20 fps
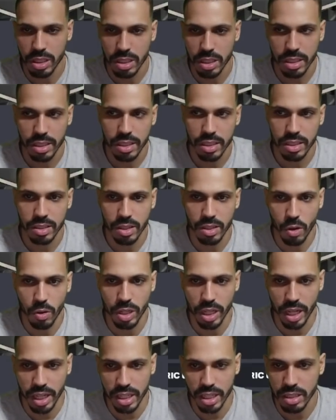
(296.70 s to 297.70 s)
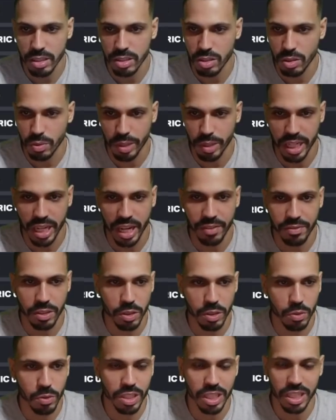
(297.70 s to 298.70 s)
So, okay, so we're gonna have
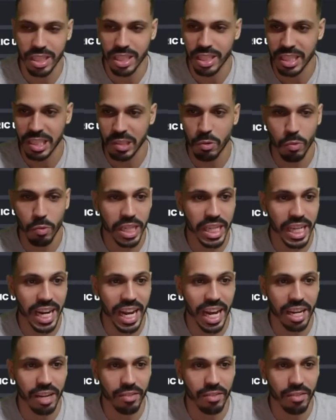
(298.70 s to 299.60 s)
to use it. Let's see what we get out of